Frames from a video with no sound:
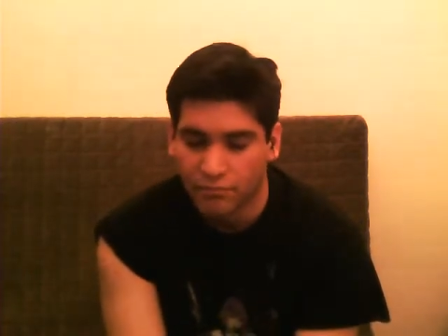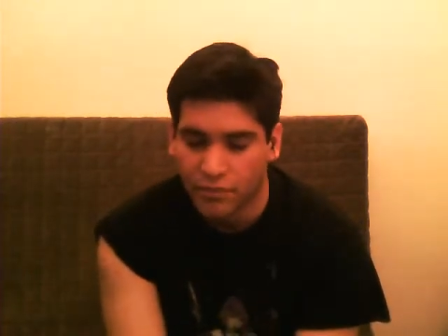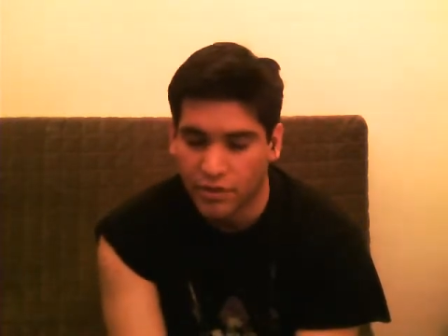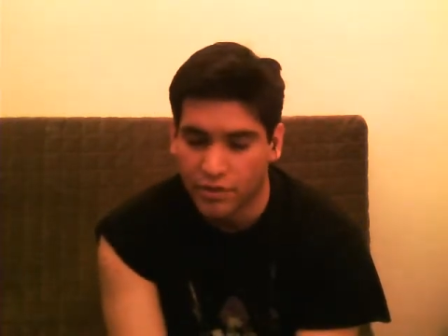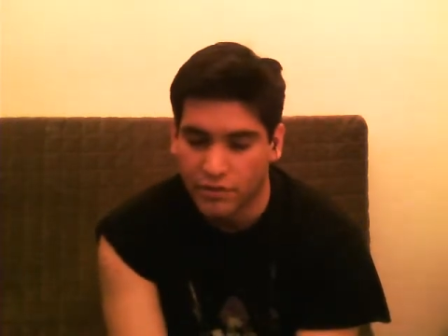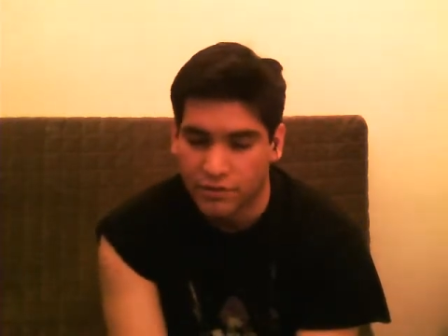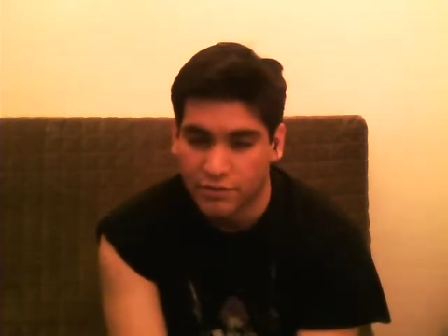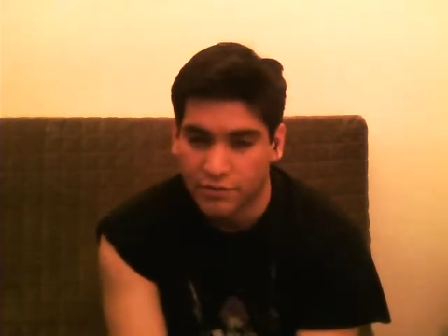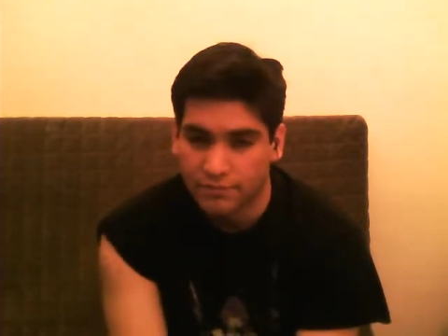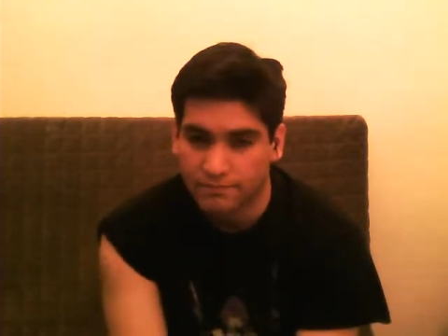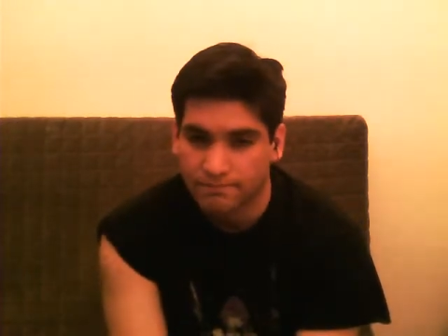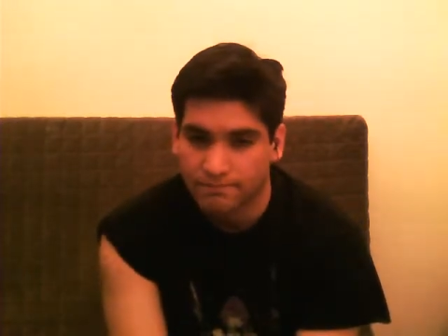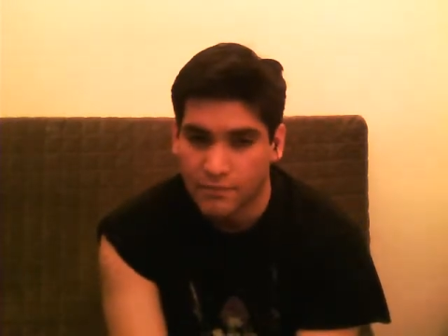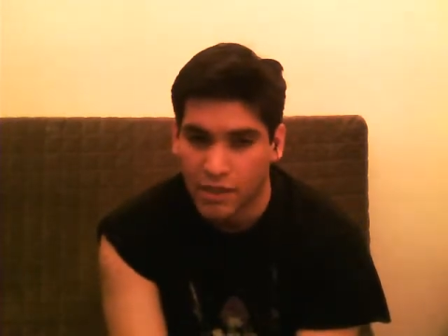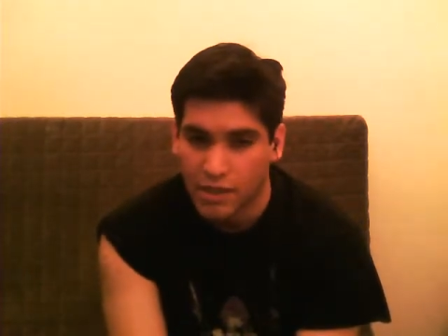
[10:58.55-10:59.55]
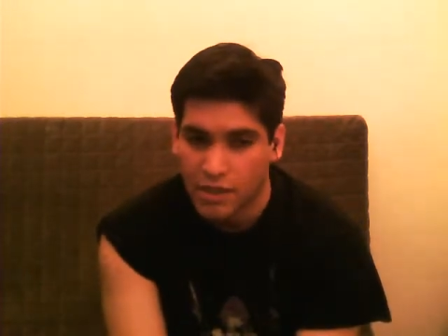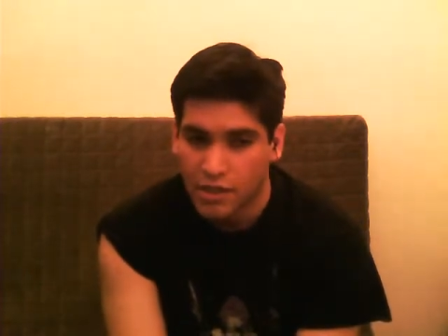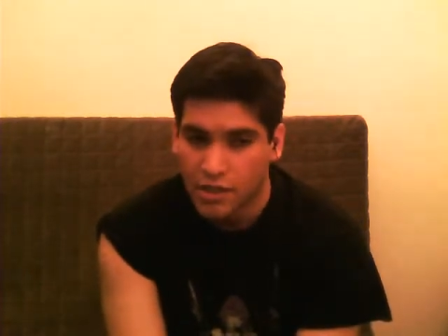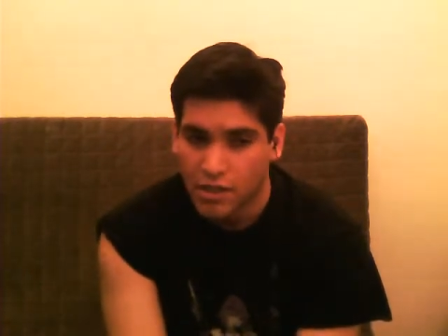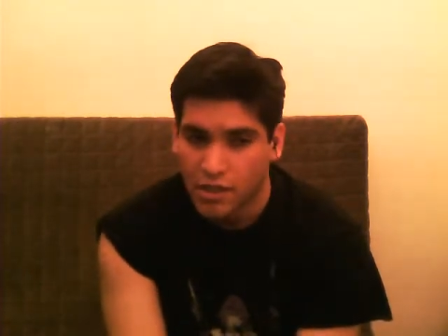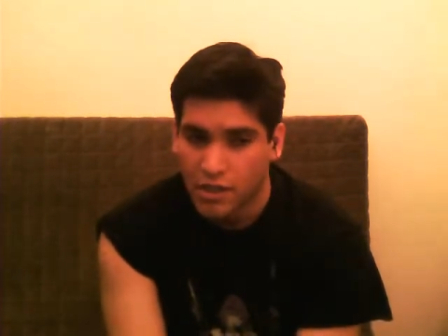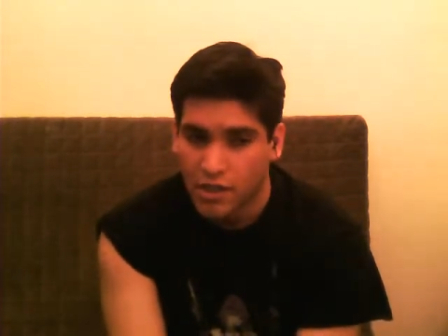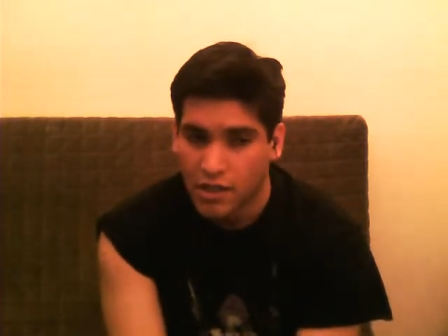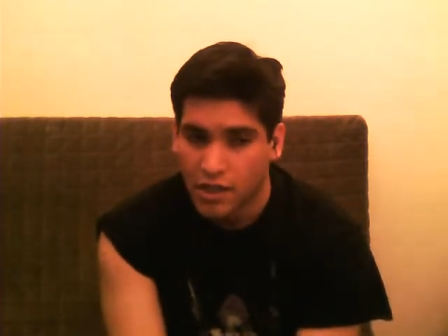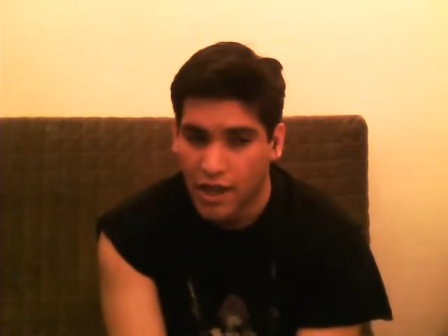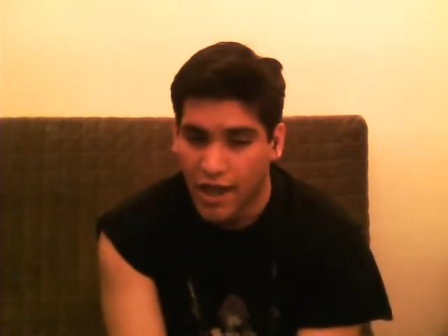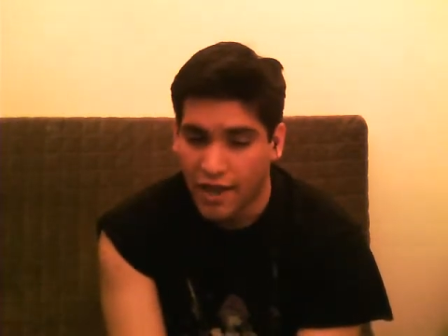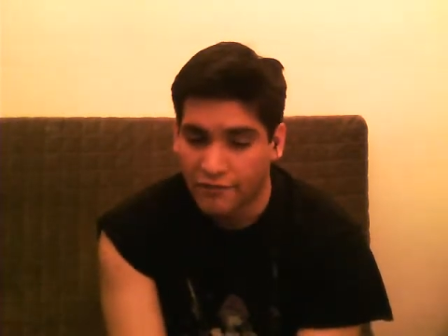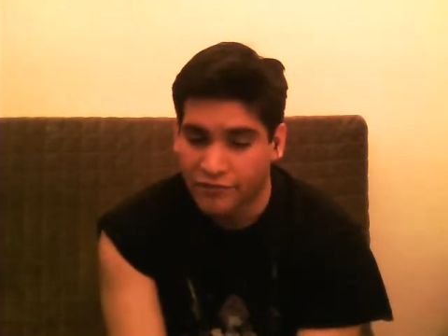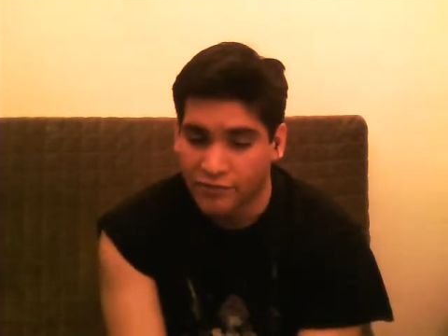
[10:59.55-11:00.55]
But
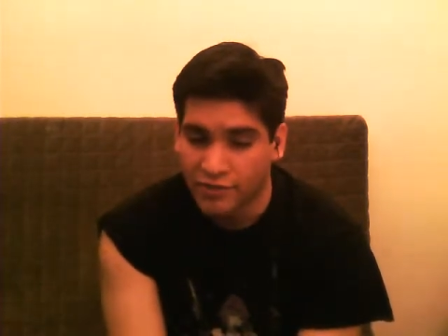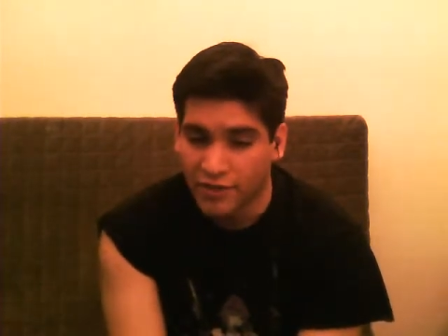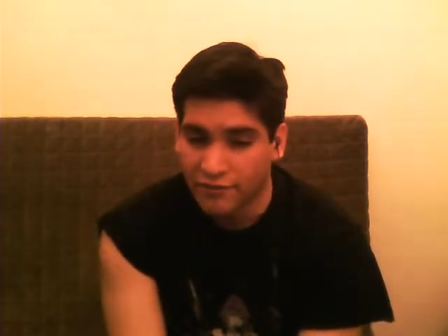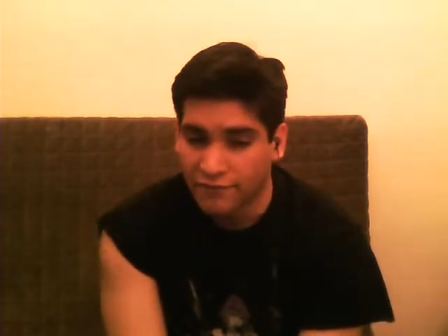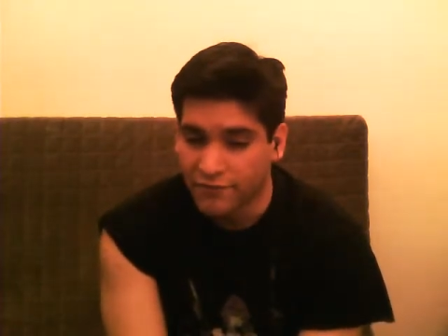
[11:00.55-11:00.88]
after he